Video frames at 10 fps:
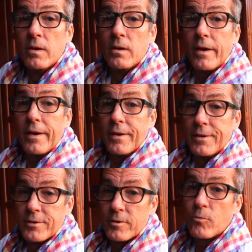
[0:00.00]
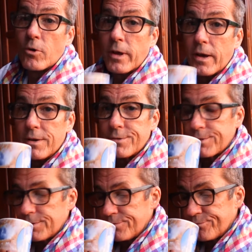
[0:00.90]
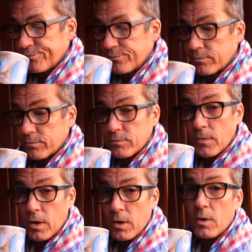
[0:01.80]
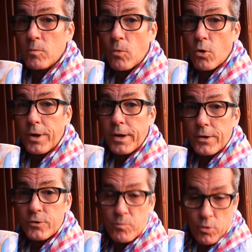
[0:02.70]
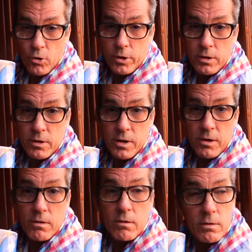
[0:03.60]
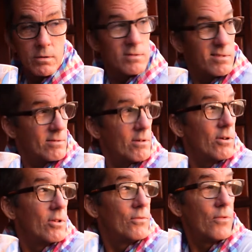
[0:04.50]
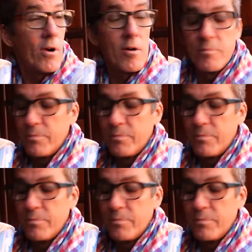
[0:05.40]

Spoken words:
Hey, good morning, guys. Morning has broken here on the farm.